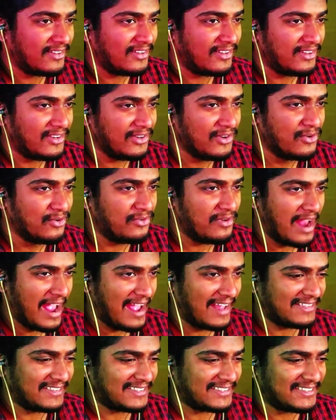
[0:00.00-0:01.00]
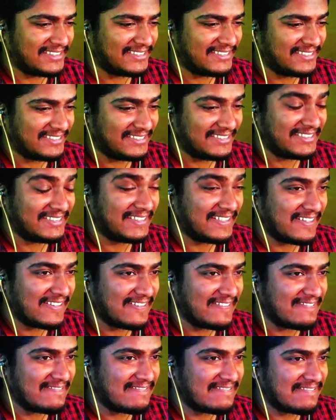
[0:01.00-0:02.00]
Urath. Yeah, of course I
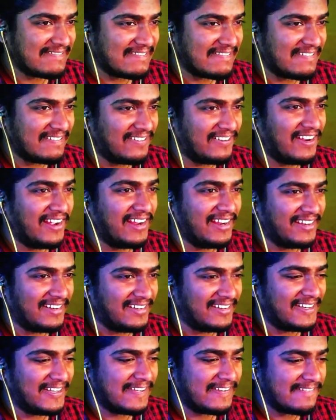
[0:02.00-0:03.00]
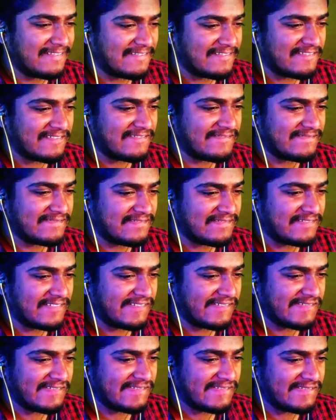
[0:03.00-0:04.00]
found it. Right. Uh, very, very
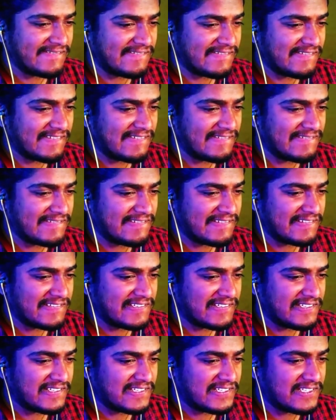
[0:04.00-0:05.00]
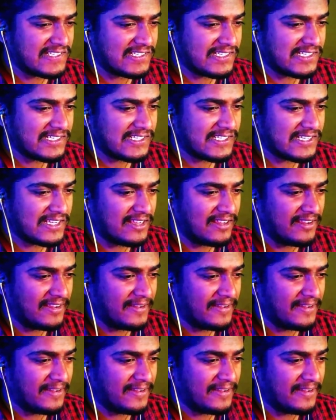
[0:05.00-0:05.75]
quickly, very easily yellow